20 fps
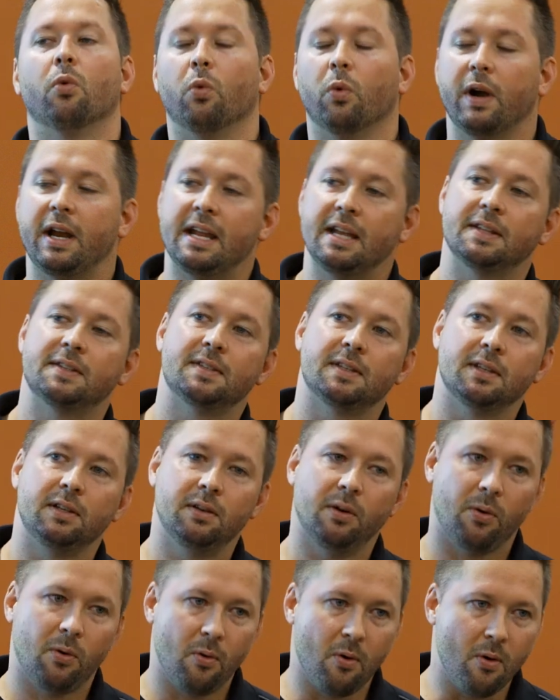
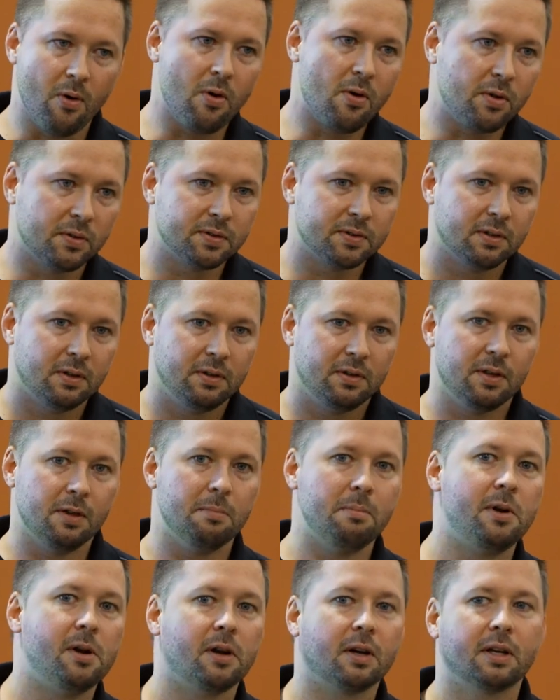rancid oils.
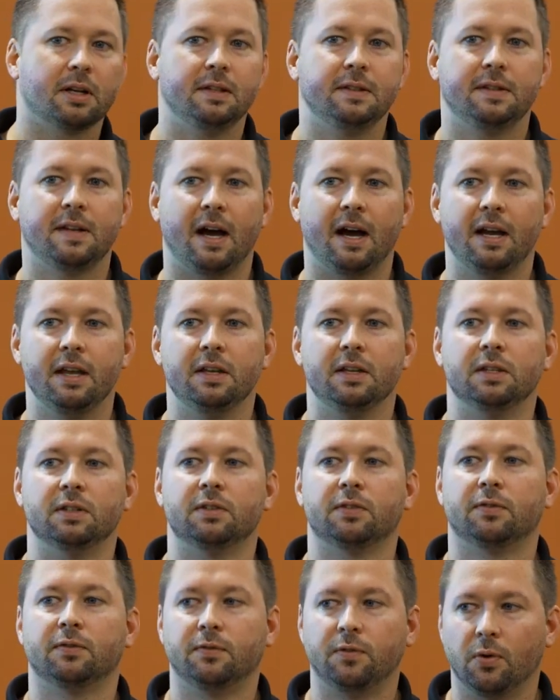The American diet
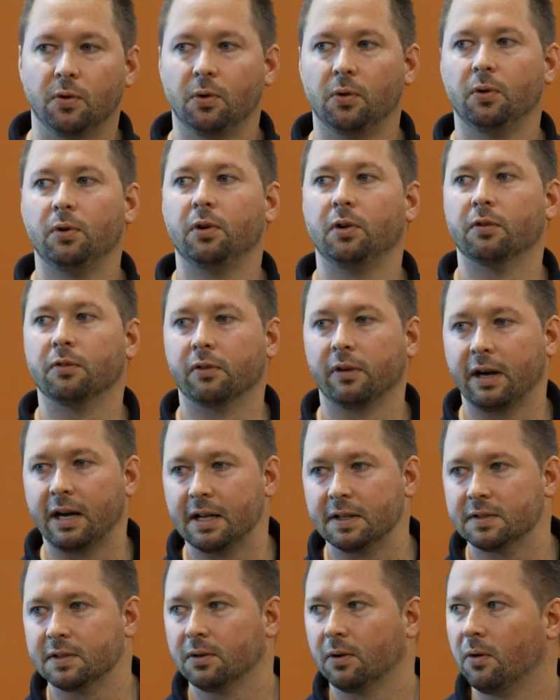is full of
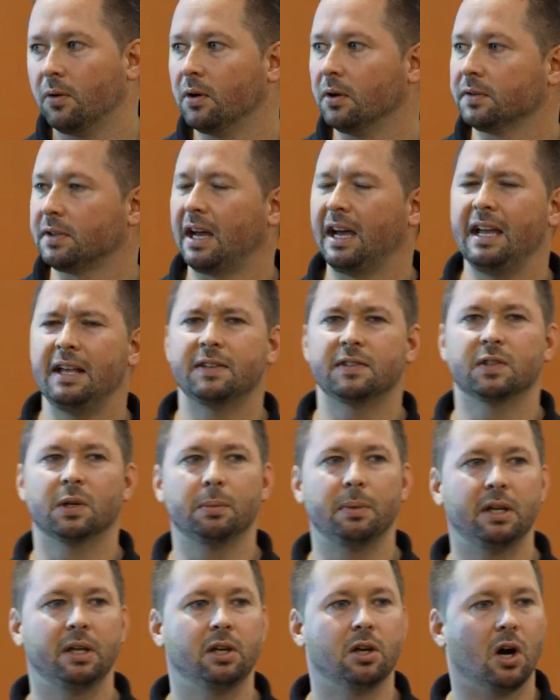rancid oils. I had
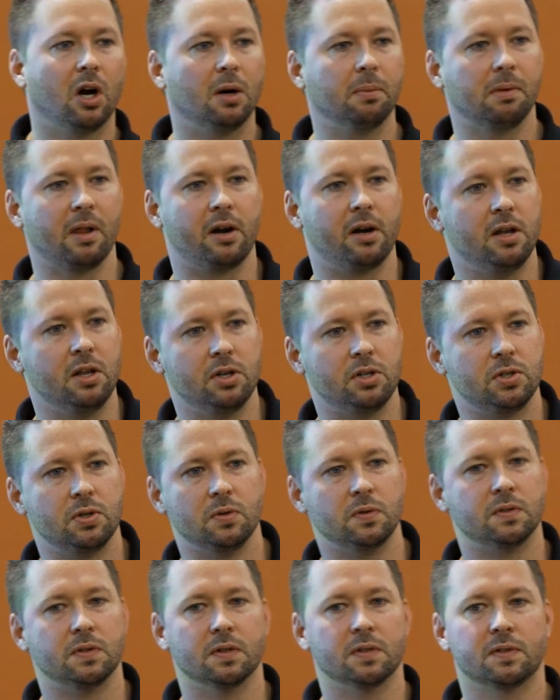so many gallbladder
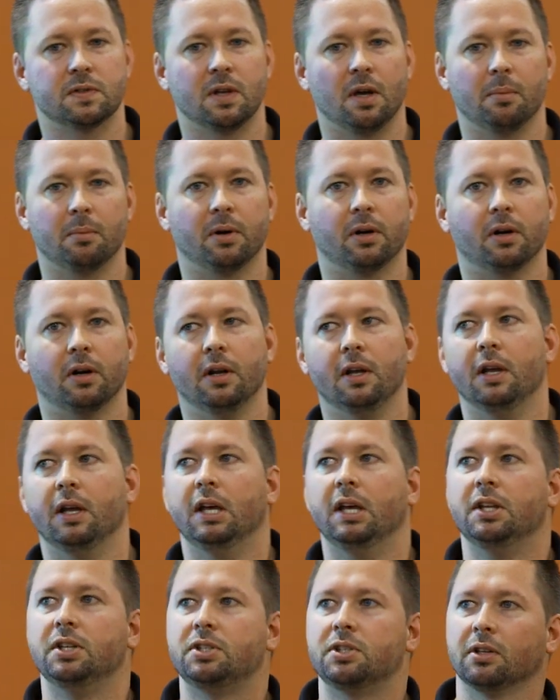issues this summer.
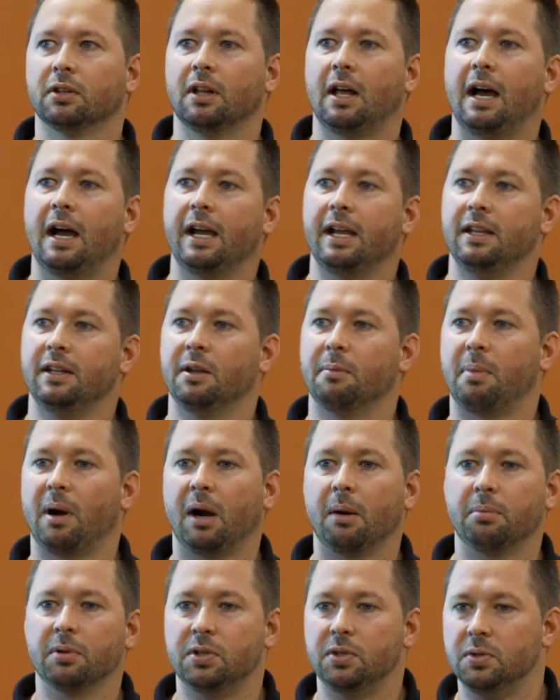July in the
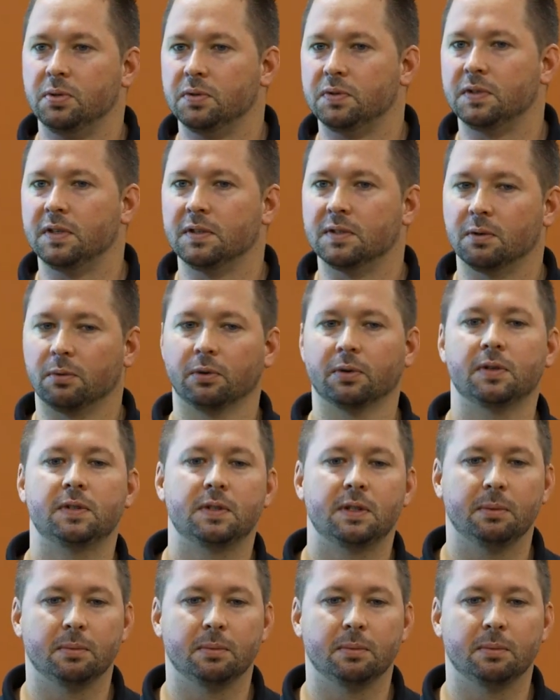barbecue season really